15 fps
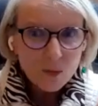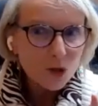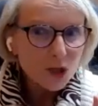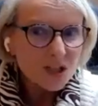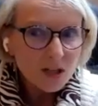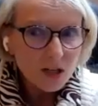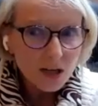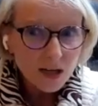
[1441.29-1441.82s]
And
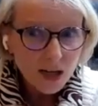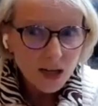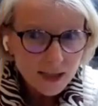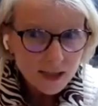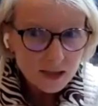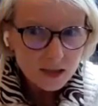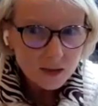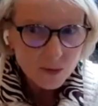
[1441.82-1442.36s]
we're
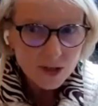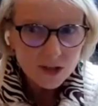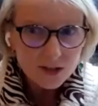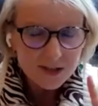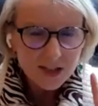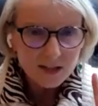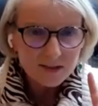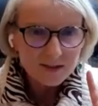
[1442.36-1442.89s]
delighted with
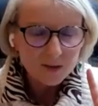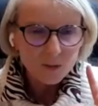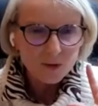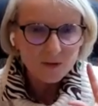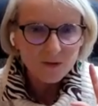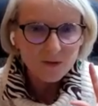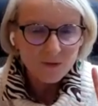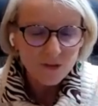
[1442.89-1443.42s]
ourselves that
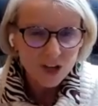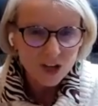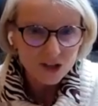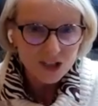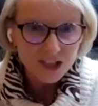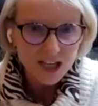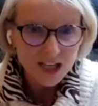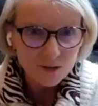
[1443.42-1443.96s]
we've
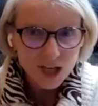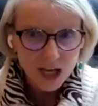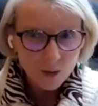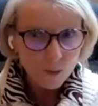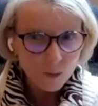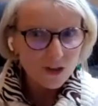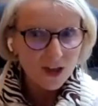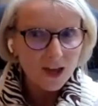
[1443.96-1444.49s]
figured it out
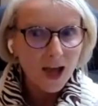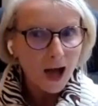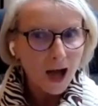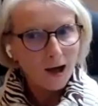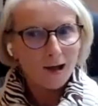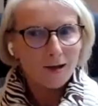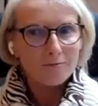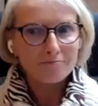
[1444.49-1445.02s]
and we think,
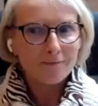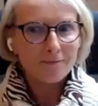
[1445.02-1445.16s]
oh,